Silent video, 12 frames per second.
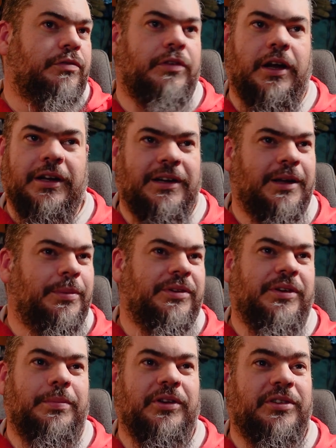to Fight Club as
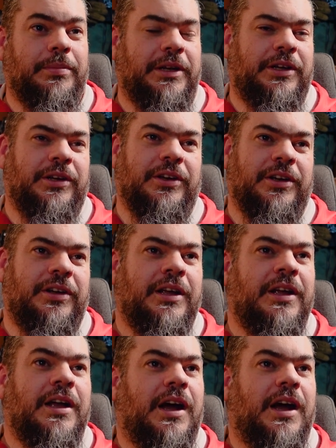I possibly could,